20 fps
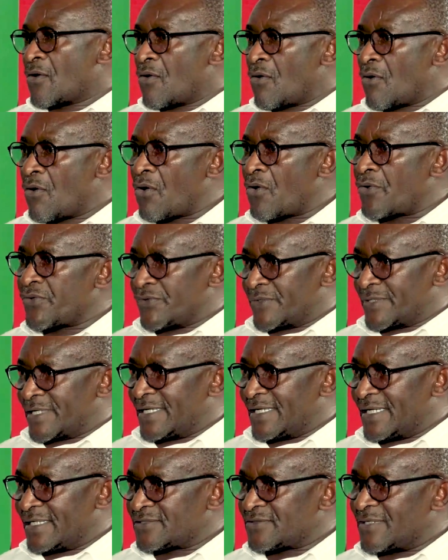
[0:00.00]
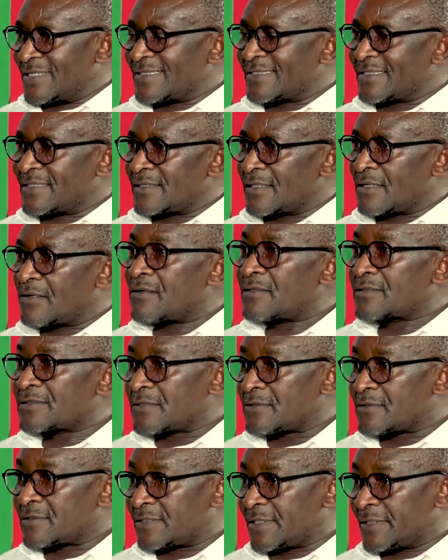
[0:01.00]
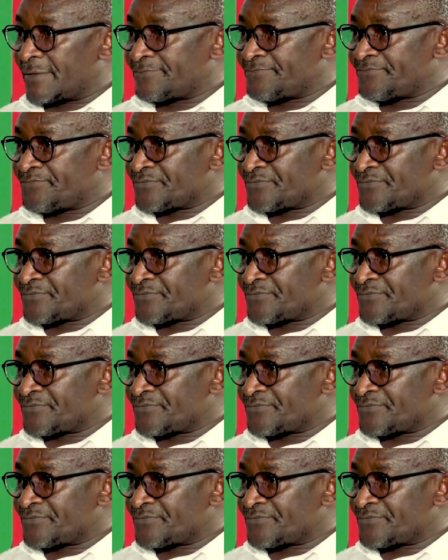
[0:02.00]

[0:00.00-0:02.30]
Or you can actually get a court order